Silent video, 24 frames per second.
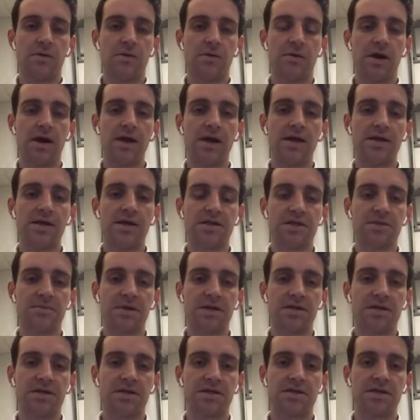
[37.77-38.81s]
we were highly
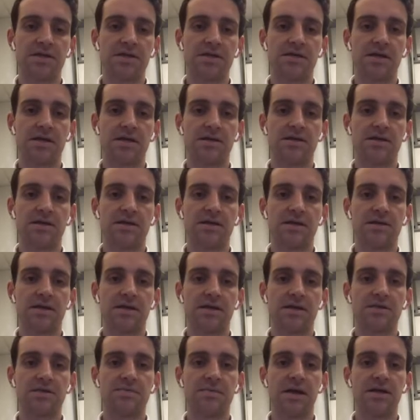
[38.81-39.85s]
suspicious that
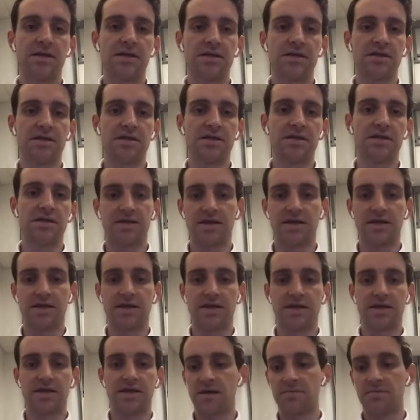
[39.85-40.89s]
this patient had
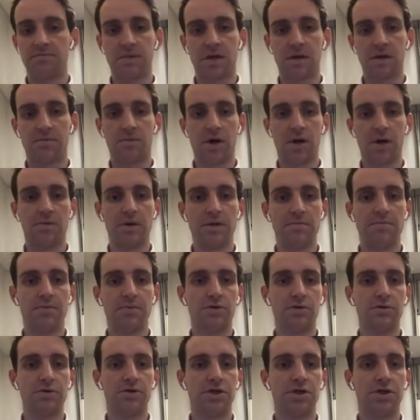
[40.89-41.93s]
a
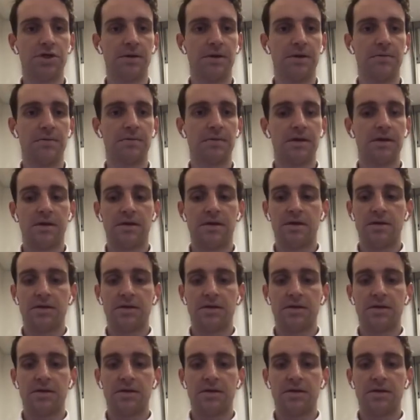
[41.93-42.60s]
primary bone tumor.